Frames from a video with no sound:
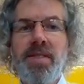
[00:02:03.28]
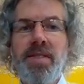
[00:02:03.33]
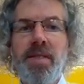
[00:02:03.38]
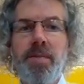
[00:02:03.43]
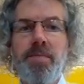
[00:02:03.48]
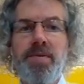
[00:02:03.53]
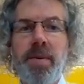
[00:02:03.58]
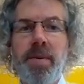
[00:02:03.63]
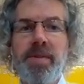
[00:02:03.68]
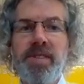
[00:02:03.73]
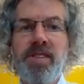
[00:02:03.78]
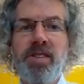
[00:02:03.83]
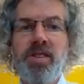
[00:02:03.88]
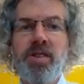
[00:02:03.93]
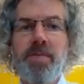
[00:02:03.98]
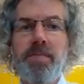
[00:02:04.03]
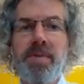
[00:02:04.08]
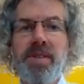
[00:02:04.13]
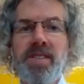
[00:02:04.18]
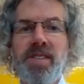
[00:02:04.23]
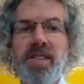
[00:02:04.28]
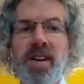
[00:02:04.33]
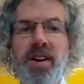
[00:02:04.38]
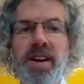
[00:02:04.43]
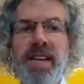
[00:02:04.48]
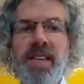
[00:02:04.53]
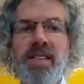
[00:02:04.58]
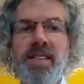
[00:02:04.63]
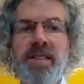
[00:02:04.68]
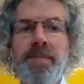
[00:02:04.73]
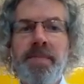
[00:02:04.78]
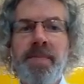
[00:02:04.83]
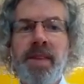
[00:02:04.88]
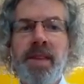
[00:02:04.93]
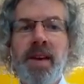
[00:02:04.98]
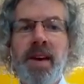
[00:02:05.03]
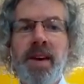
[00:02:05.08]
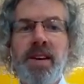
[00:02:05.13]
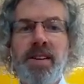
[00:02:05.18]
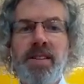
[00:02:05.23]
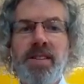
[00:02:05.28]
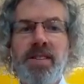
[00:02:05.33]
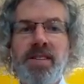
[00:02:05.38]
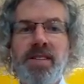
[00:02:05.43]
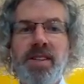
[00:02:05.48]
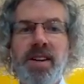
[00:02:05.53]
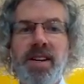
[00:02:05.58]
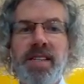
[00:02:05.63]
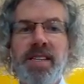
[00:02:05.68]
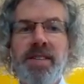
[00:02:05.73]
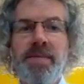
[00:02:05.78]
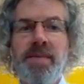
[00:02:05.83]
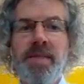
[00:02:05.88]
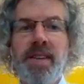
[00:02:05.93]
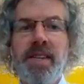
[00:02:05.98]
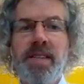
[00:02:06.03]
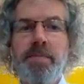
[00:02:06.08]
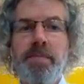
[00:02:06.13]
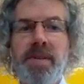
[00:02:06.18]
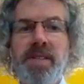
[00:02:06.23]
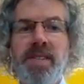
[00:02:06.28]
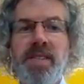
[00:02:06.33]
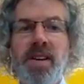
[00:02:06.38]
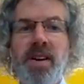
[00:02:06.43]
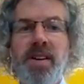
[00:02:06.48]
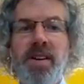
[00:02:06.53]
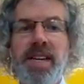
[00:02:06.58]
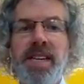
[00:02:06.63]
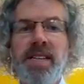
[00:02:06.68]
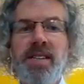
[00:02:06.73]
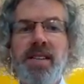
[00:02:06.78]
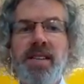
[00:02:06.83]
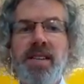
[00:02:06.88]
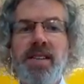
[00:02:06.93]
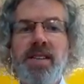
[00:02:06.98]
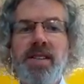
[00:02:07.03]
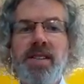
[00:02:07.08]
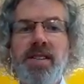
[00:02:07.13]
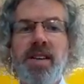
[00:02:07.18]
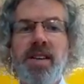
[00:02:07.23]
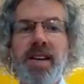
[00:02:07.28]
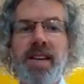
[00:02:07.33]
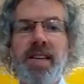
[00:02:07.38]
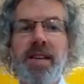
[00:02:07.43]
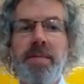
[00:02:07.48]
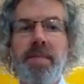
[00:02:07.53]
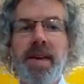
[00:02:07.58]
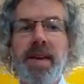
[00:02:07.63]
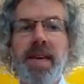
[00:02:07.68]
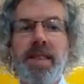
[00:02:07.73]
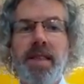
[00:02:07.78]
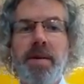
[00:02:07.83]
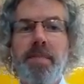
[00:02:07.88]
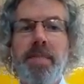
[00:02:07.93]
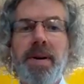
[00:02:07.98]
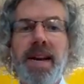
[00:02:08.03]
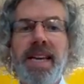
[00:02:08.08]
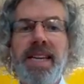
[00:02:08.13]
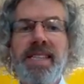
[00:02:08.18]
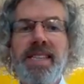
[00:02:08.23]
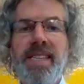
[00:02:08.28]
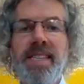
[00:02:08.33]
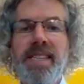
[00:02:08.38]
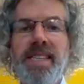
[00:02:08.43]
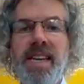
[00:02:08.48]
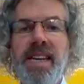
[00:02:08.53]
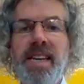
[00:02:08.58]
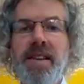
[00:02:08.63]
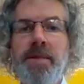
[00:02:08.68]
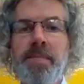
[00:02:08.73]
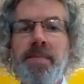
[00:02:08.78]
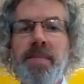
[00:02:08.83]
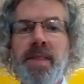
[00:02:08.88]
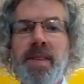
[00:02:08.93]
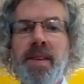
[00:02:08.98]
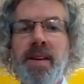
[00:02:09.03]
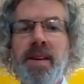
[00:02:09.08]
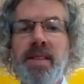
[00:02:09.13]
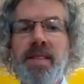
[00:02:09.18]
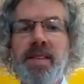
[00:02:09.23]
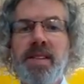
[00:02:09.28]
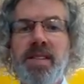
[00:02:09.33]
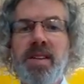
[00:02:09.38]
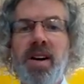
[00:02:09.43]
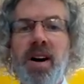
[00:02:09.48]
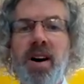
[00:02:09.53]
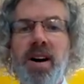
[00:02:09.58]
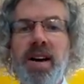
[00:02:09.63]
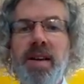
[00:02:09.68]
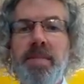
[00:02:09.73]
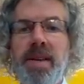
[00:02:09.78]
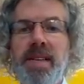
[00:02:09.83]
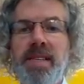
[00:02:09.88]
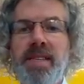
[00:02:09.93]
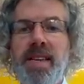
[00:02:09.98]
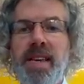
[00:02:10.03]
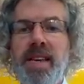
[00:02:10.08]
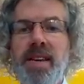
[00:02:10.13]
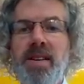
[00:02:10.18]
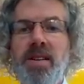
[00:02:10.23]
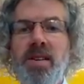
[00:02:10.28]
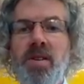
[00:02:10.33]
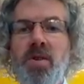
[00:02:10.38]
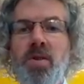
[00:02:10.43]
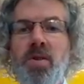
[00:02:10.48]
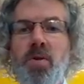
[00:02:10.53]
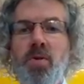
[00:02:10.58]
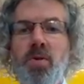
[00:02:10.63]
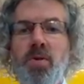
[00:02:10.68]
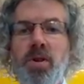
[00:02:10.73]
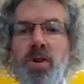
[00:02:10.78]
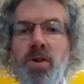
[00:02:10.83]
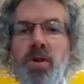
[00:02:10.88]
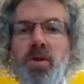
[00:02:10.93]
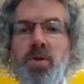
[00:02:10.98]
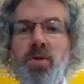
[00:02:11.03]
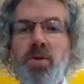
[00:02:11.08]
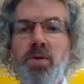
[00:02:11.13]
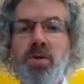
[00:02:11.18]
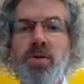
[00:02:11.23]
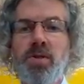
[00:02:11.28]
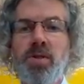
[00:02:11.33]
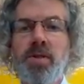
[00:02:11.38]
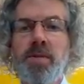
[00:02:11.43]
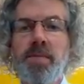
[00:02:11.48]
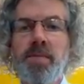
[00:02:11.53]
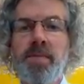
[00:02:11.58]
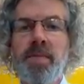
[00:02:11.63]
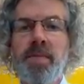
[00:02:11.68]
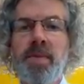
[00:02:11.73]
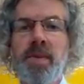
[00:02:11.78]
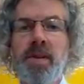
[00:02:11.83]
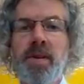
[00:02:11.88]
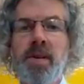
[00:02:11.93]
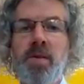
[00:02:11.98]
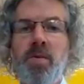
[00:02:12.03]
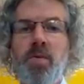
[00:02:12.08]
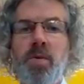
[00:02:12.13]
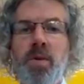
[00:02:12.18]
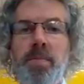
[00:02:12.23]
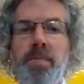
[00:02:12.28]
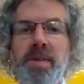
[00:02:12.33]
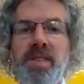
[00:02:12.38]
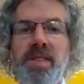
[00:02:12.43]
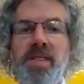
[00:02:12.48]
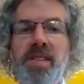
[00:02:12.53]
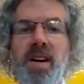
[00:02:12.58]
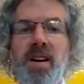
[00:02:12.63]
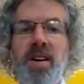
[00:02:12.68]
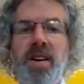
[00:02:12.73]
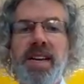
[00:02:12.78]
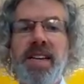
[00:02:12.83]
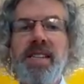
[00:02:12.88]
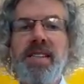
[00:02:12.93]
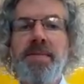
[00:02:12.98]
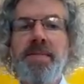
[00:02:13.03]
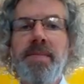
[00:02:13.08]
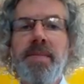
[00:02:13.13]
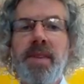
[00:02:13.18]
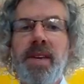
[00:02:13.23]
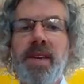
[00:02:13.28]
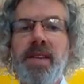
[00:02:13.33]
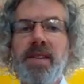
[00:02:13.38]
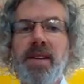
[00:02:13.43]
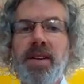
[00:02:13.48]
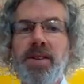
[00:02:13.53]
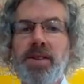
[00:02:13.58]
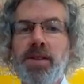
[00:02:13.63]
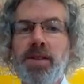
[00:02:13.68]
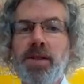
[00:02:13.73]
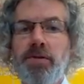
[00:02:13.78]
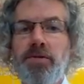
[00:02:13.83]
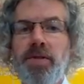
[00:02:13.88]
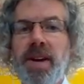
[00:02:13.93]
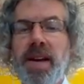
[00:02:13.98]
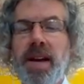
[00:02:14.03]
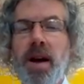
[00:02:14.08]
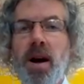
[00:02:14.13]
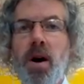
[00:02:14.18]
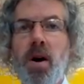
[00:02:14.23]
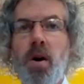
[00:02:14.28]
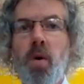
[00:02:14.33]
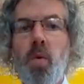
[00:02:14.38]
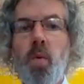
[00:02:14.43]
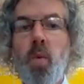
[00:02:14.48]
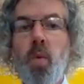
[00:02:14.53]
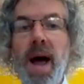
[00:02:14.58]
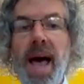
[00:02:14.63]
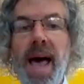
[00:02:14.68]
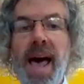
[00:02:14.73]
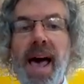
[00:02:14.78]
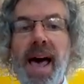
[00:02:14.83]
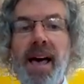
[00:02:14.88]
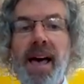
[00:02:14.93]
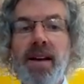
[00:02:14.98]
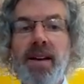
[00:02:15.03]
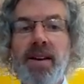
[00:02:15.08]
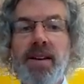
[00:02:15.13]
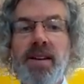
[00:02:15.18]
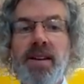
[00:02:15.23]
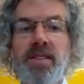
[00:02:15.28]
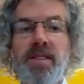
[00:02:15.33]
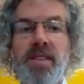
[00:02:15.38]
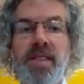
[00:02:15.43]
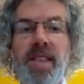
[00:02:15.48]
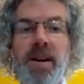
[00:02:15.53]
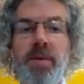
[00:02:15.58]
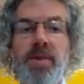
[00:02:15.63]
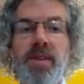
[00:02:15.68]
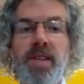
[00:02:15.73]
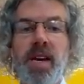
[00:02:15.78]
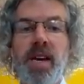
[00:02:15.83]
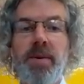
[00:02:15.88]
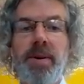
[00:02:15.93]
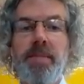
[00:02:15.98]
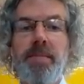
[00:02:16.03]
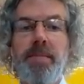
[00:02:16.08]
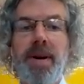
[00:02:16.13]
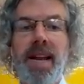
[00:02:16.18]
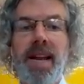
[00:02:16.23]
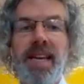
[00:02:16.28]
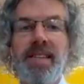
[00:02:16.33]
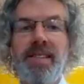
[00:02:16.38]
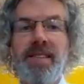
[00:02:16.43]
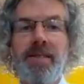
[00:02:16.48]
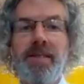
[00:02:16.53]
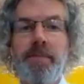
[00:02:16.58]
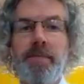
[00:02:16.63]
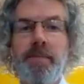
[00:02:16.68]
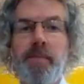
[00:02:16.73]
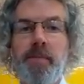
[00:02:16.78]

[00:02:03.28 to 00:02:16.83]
the preposition beside and I decide, is beside telling me the place it's in, the time it's in, or the cause? Well, beside is answering where, so that would go in place.